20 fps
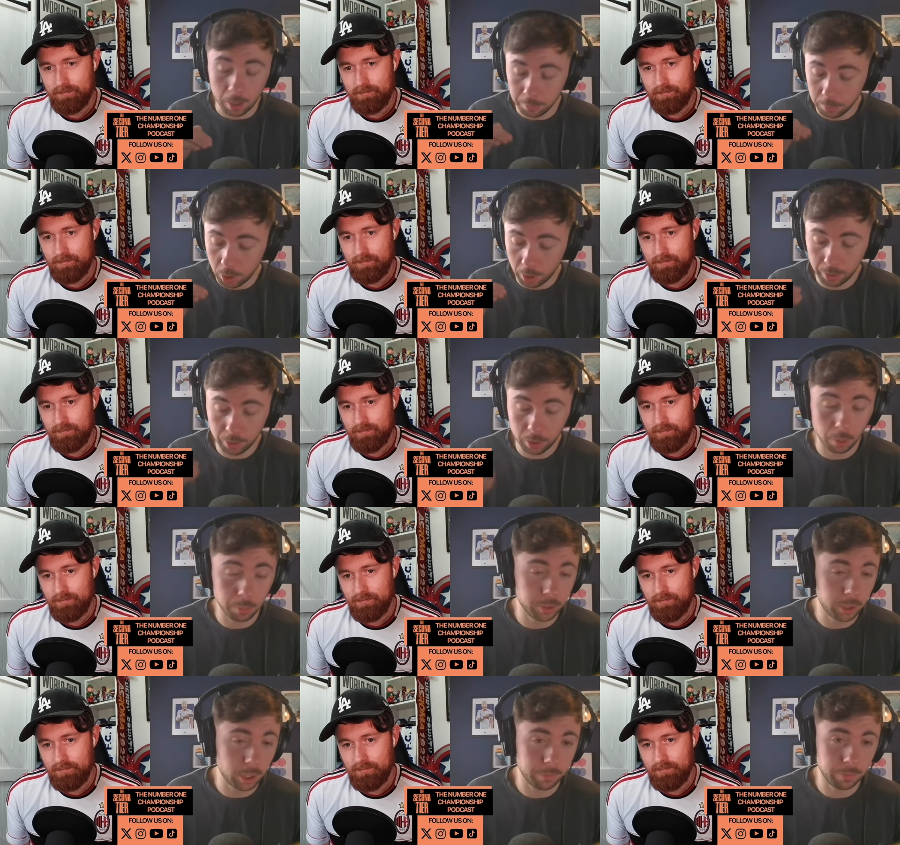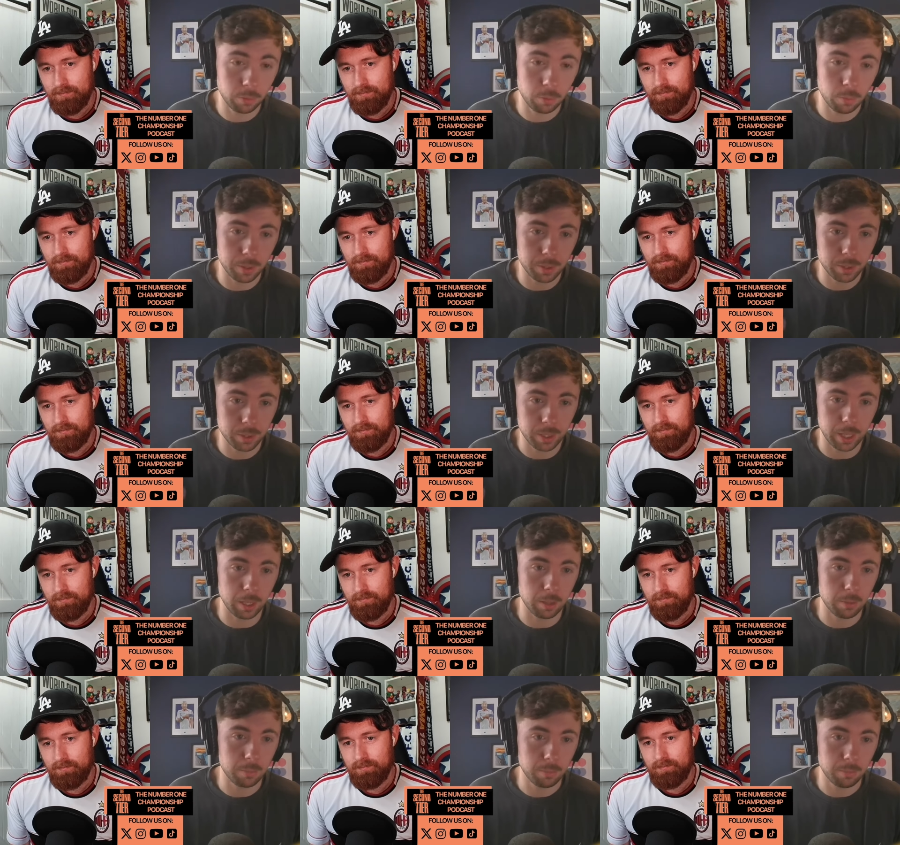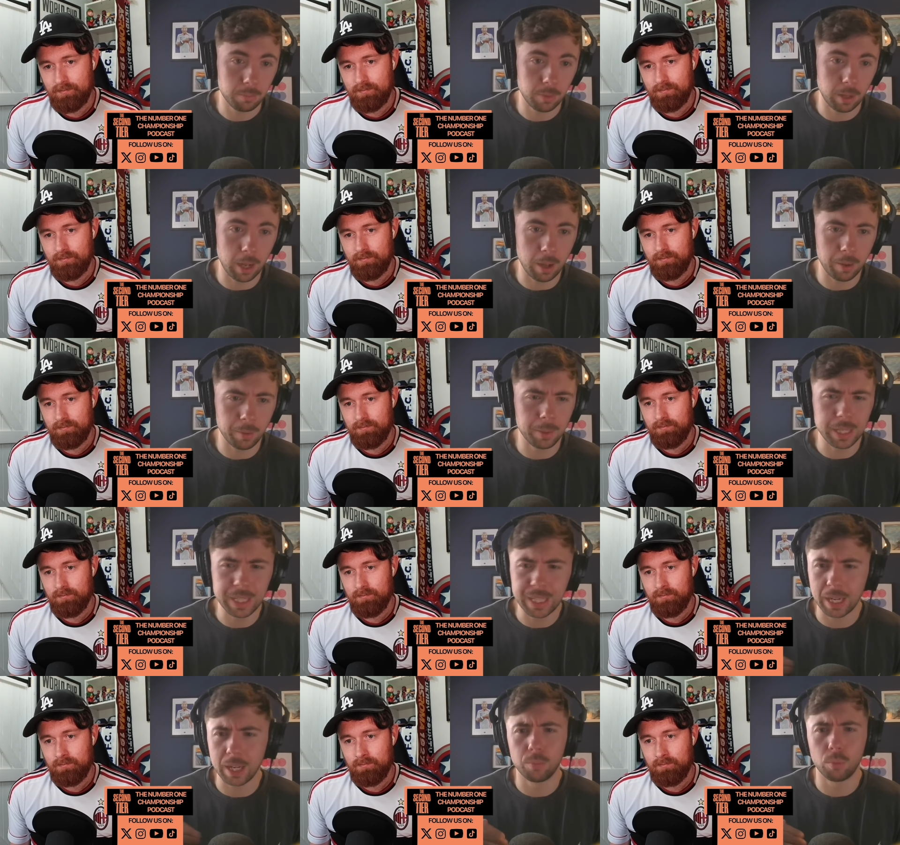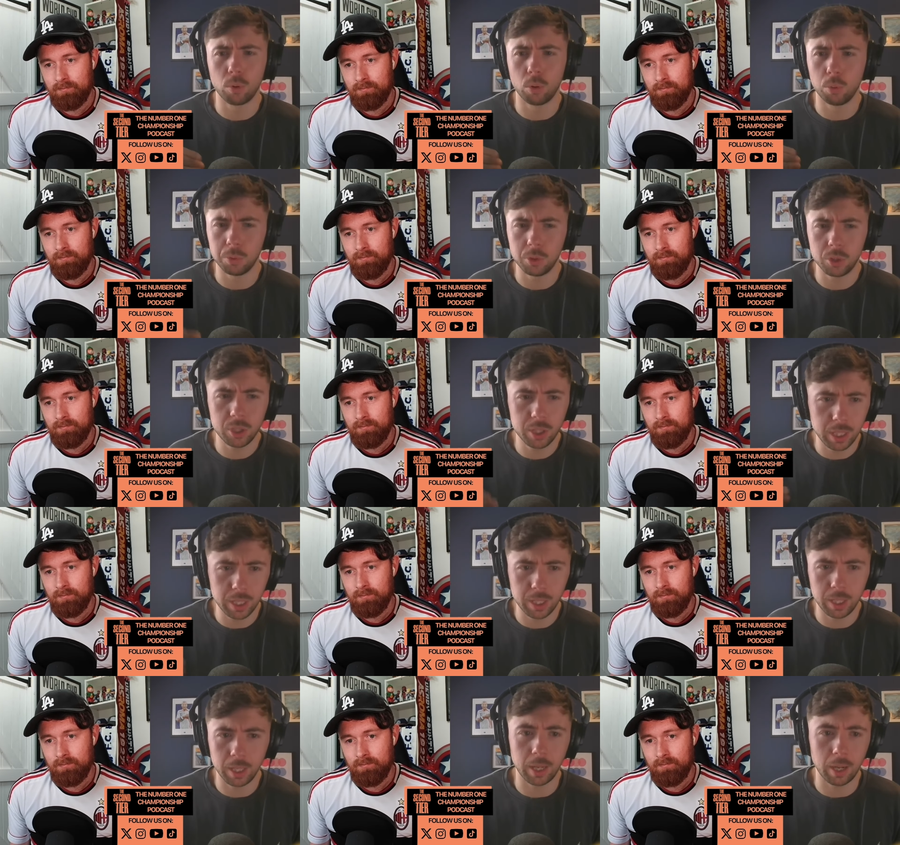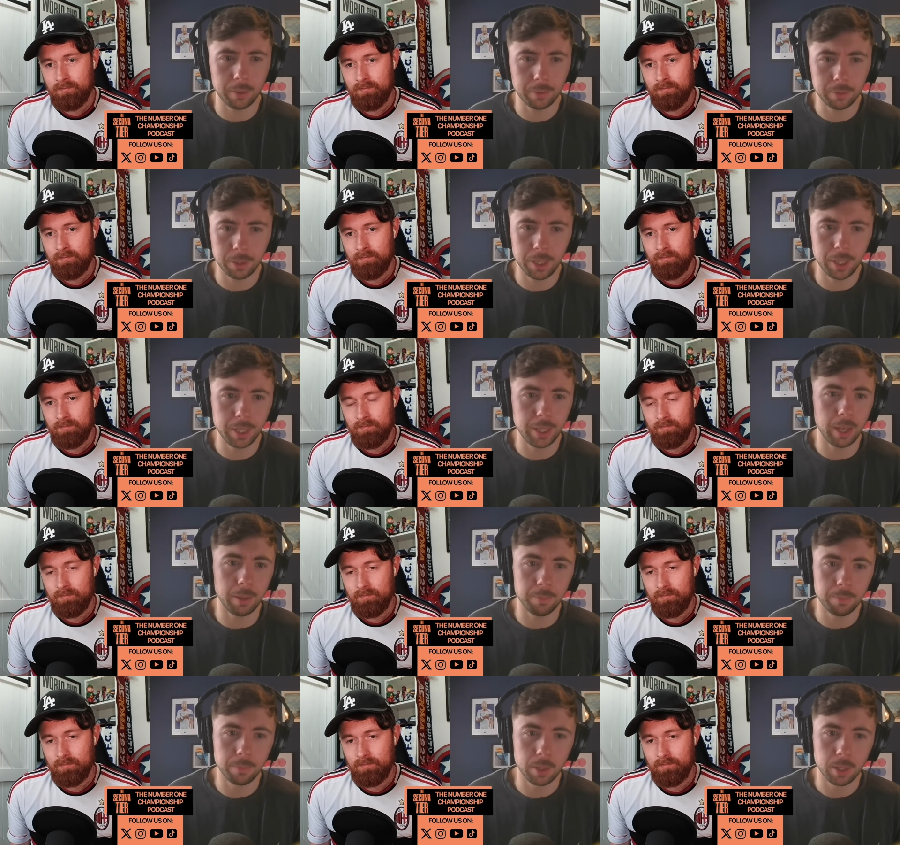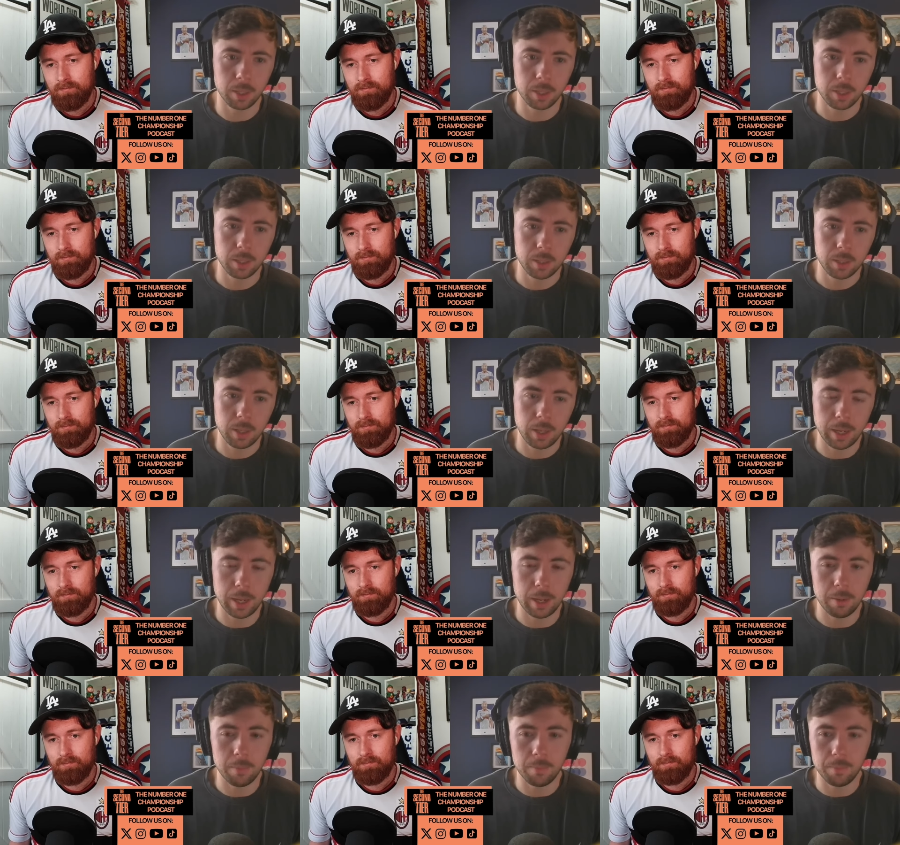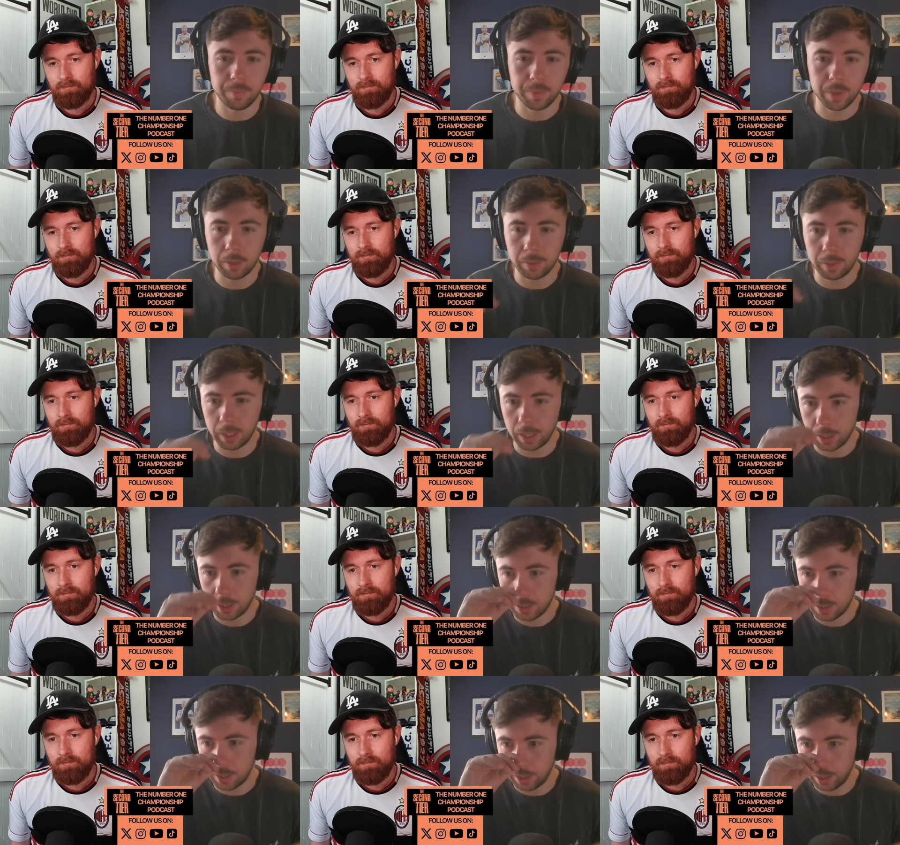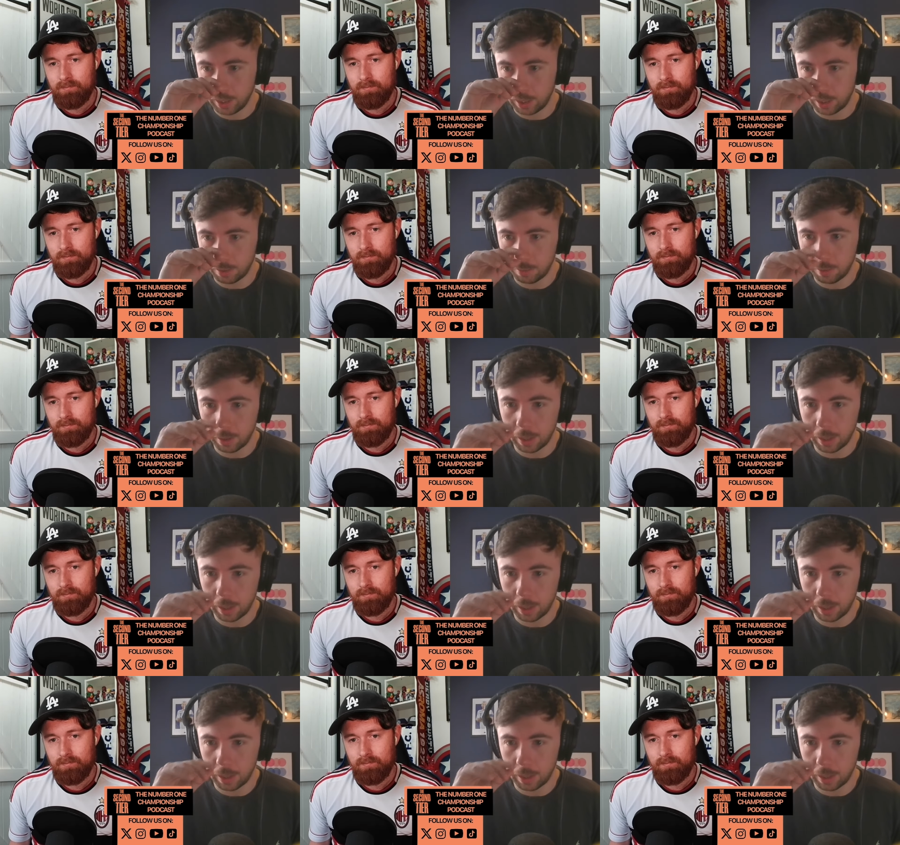Speaker 1: am going to go with Sheffield Wednesday. Uh, I mean, Danny Röhl was seething after the game. Um, I think it's uh,